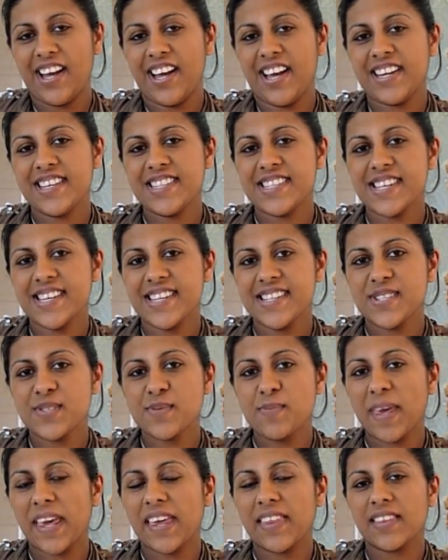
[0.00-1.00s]
I decided to
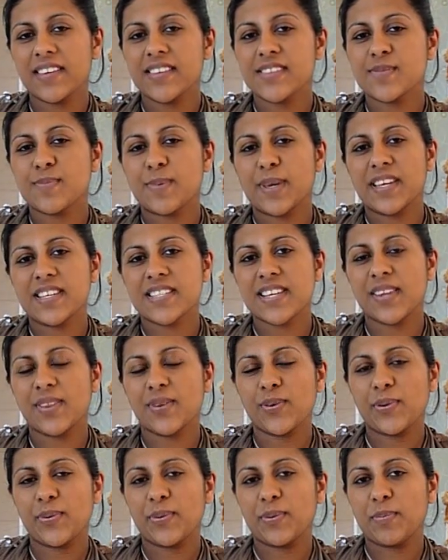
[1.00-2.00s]
make this because I
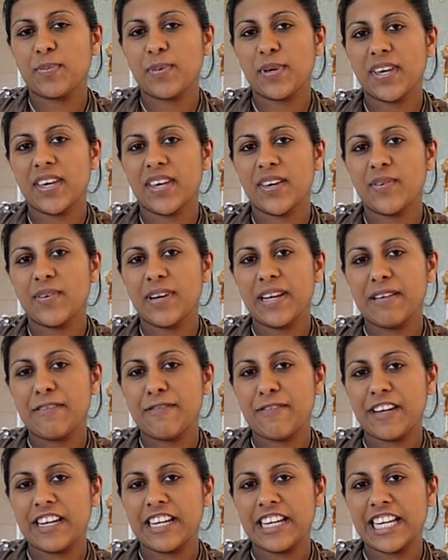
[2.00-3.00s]
thought it would be really
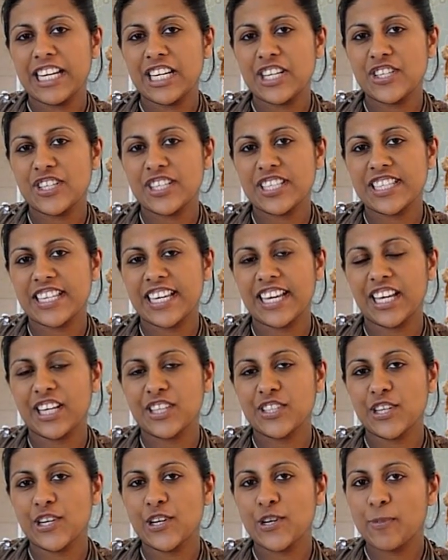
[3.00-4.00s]
fun and interesting
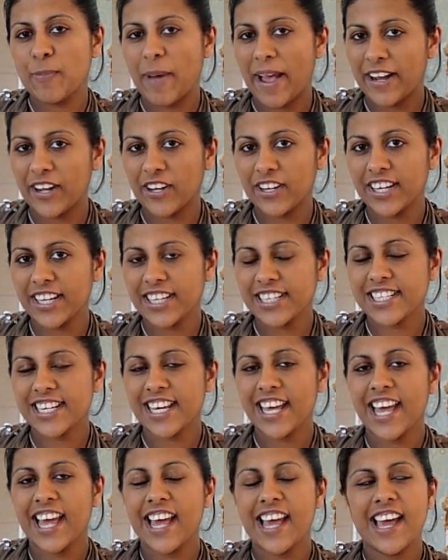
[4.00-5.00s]
to look back on it,
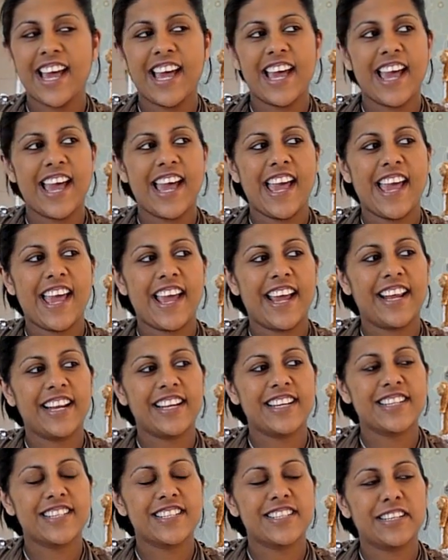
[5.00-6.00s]

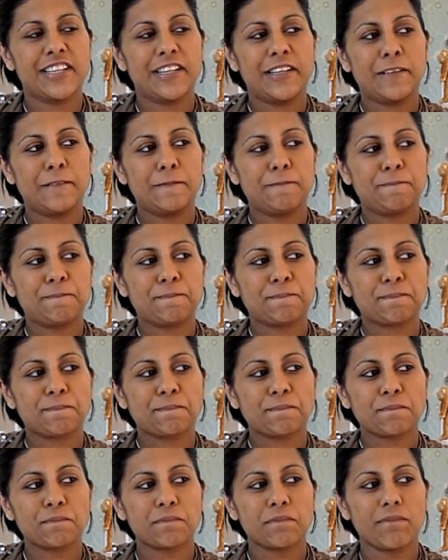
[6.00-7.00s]
and
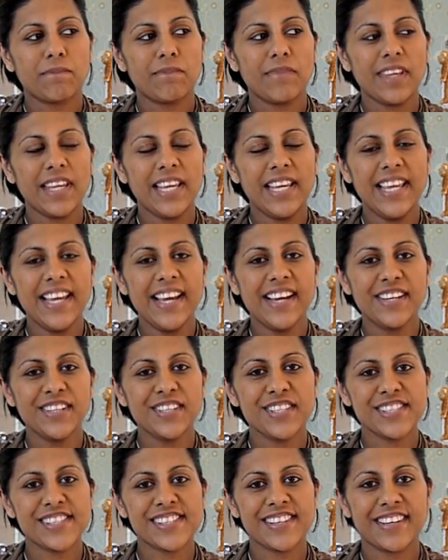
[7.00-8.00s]
yeah,
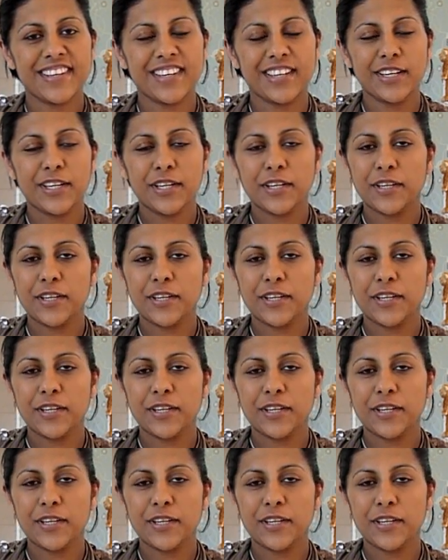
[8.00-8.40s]
just a